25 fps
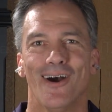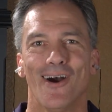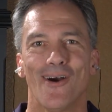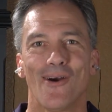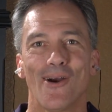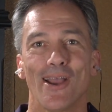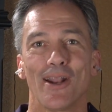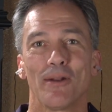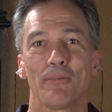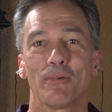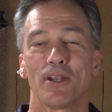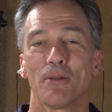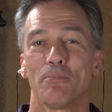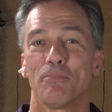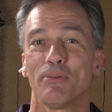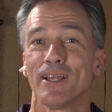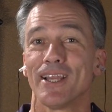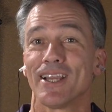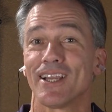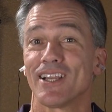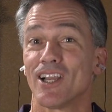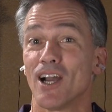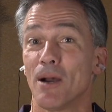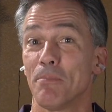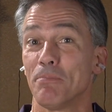All right, I'm going to
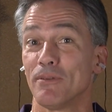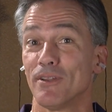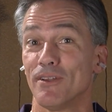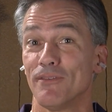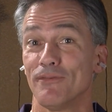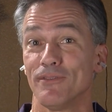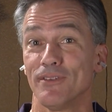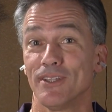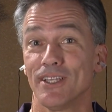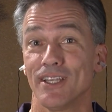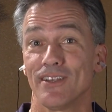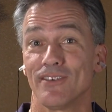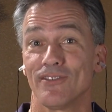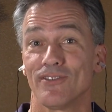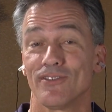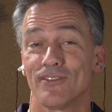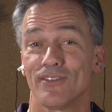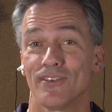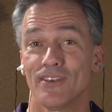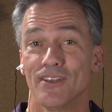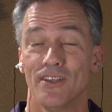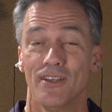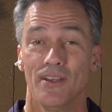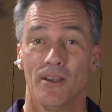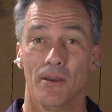play a couple of
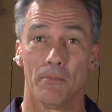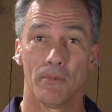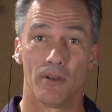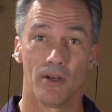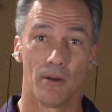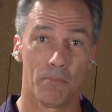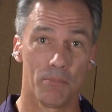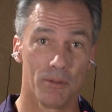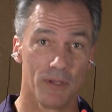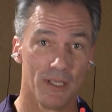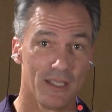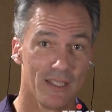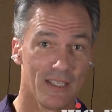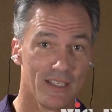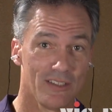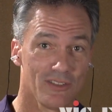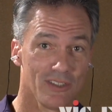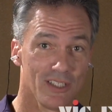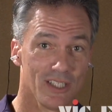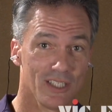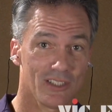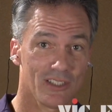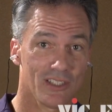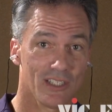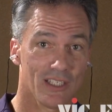licks. I'm going to blend these
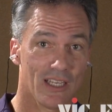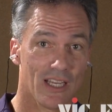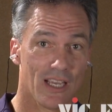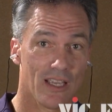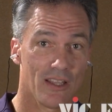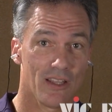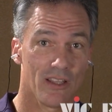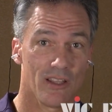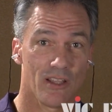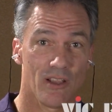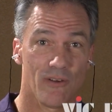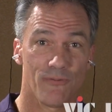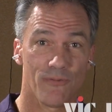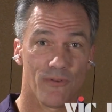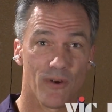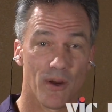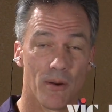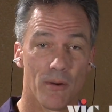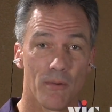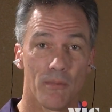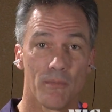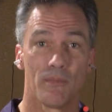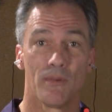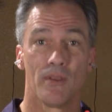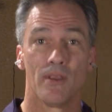licks together. They're
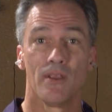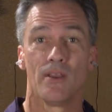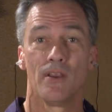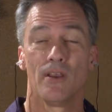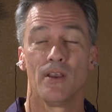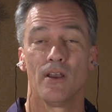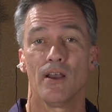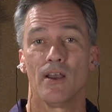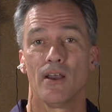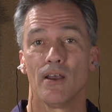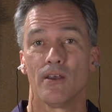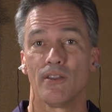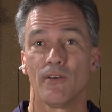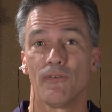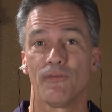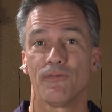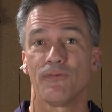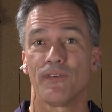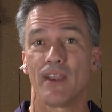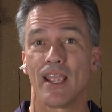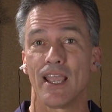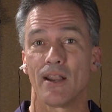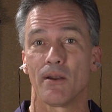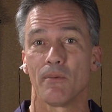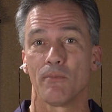from uh, the
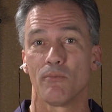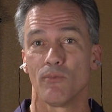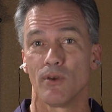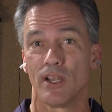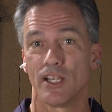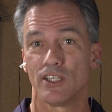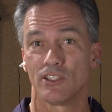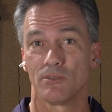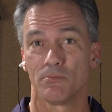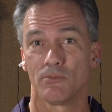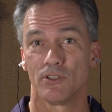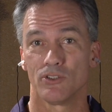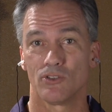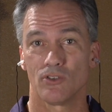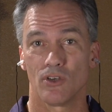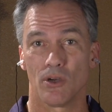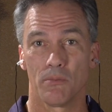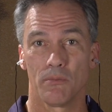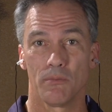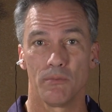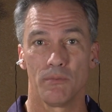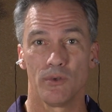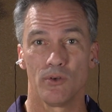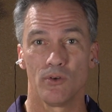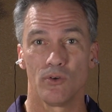Phantom Regiment
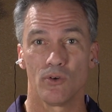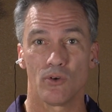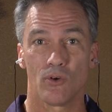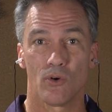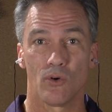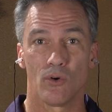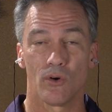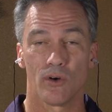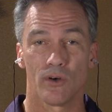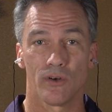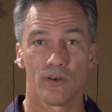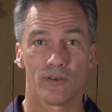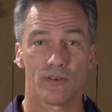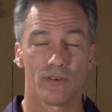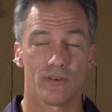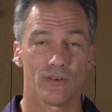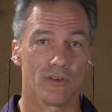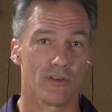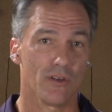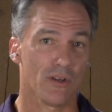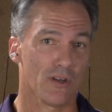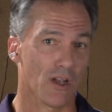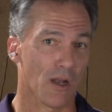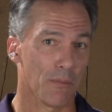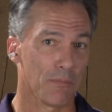Drum Bugle Corps,
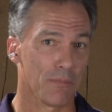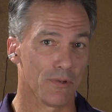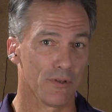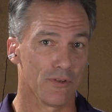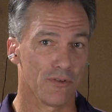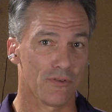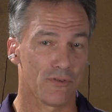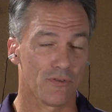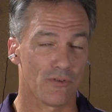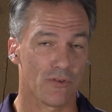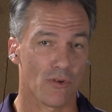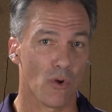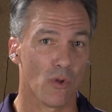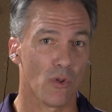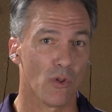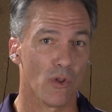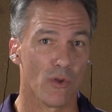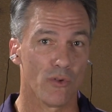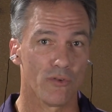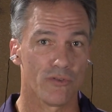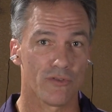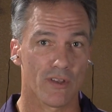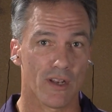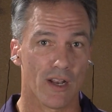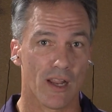a couple of
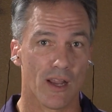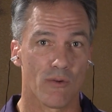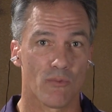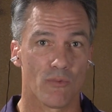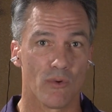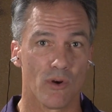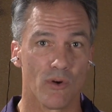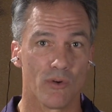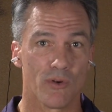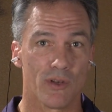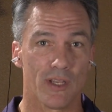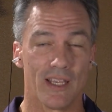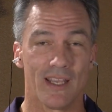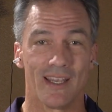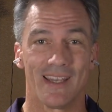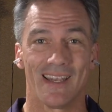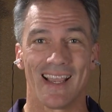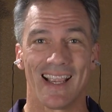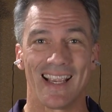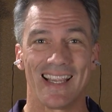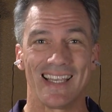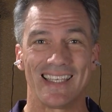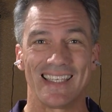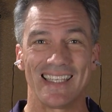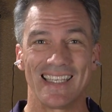solos that I wrote in
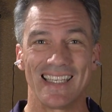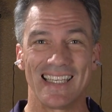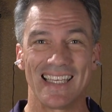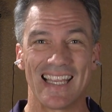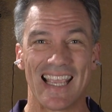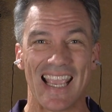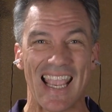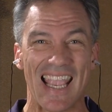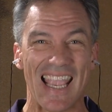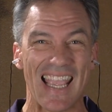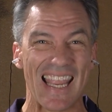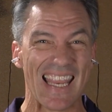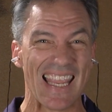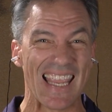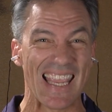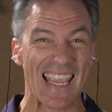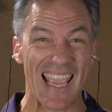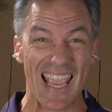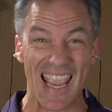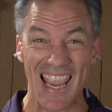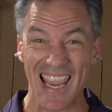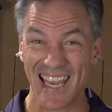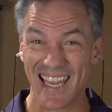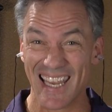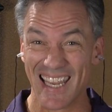
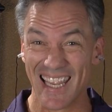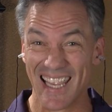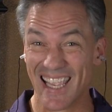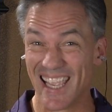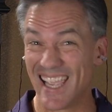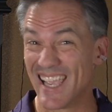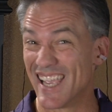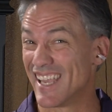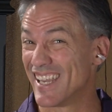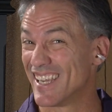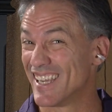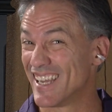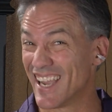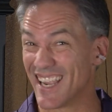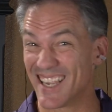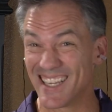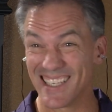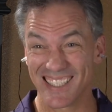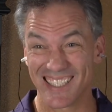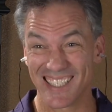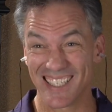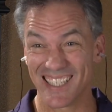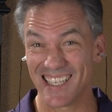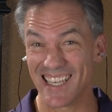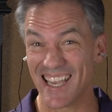1988 and
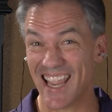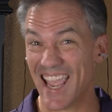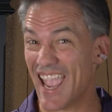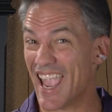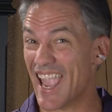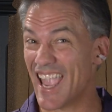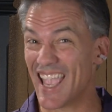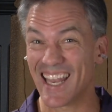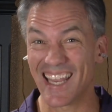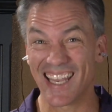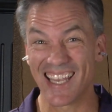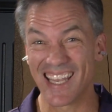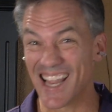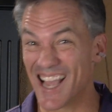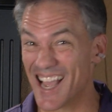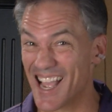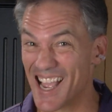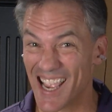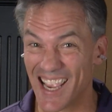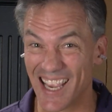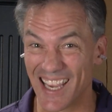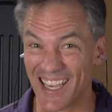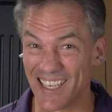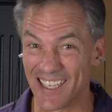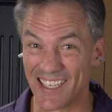
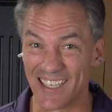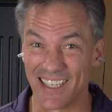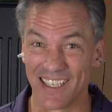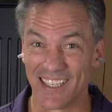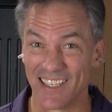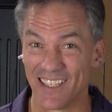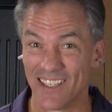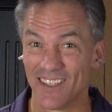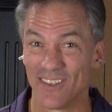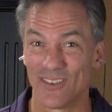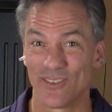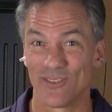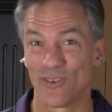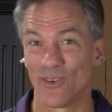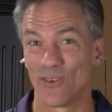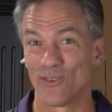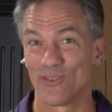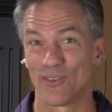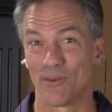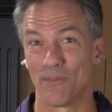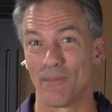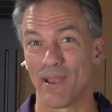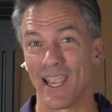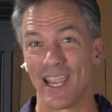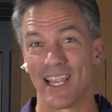1989. So
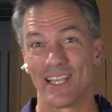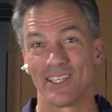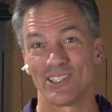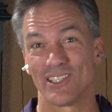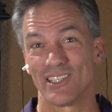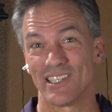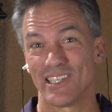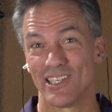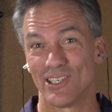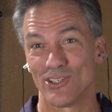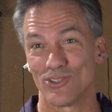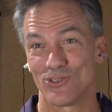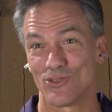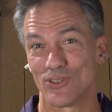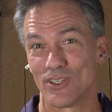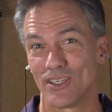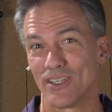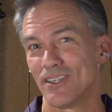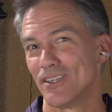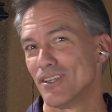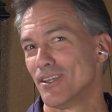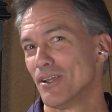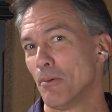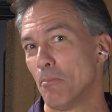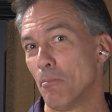some ancient
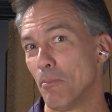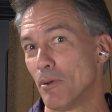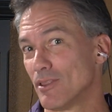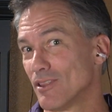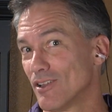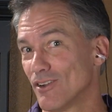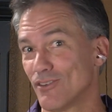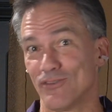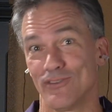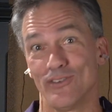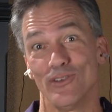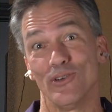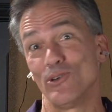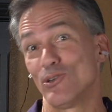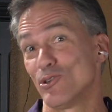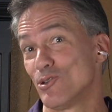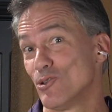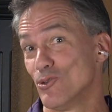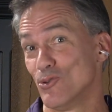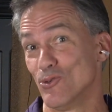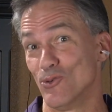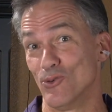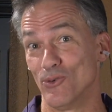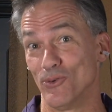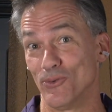history, but they're still
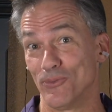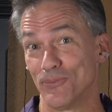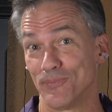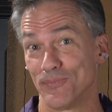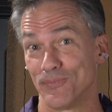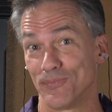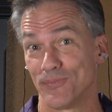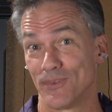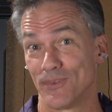cool.